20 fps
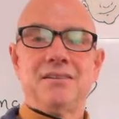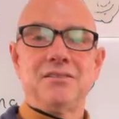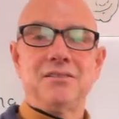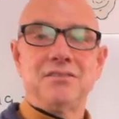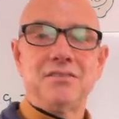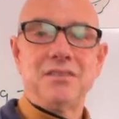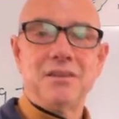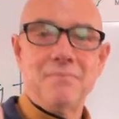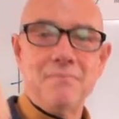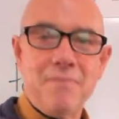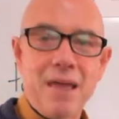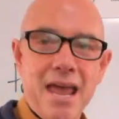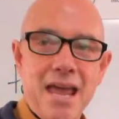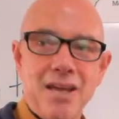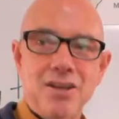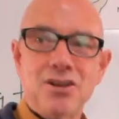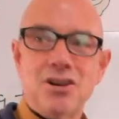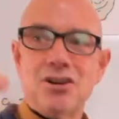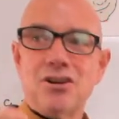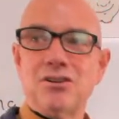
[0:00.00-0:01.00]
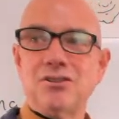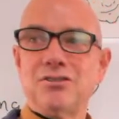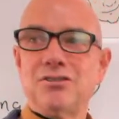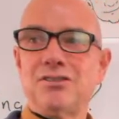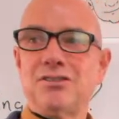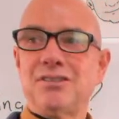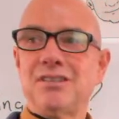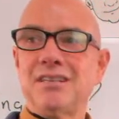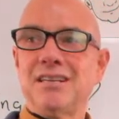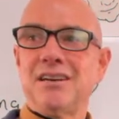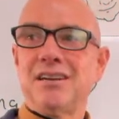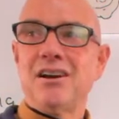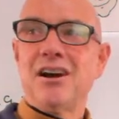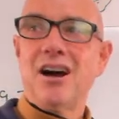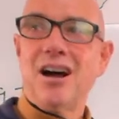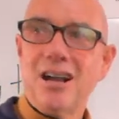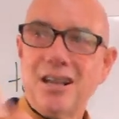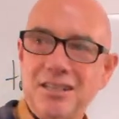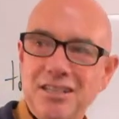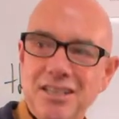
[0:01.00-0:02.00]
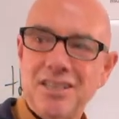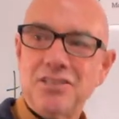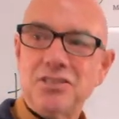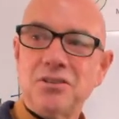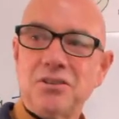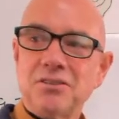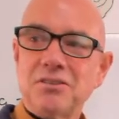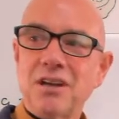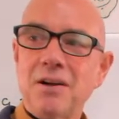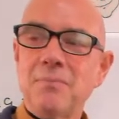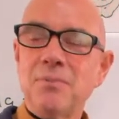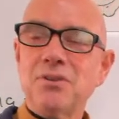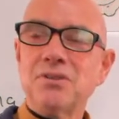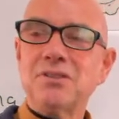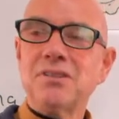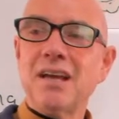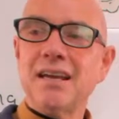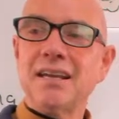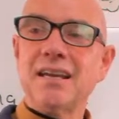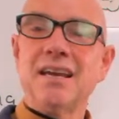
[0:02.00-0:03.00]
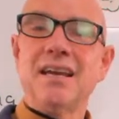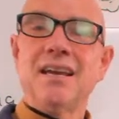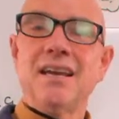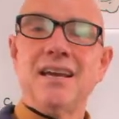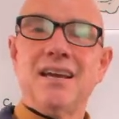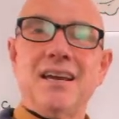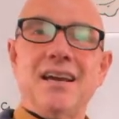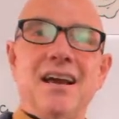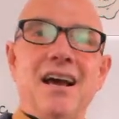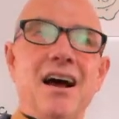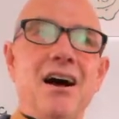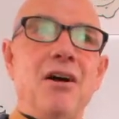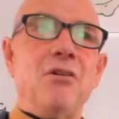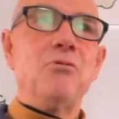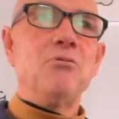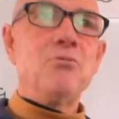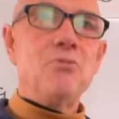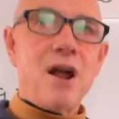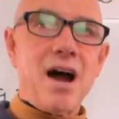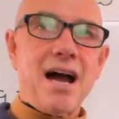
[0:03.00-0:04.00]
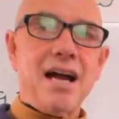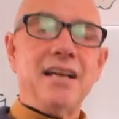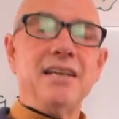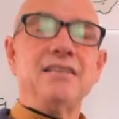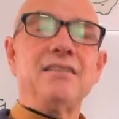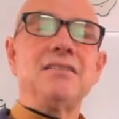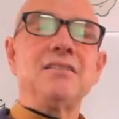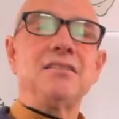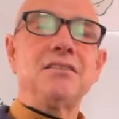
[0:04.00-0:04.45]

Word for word: tomatoes onion. So it's almost like a rice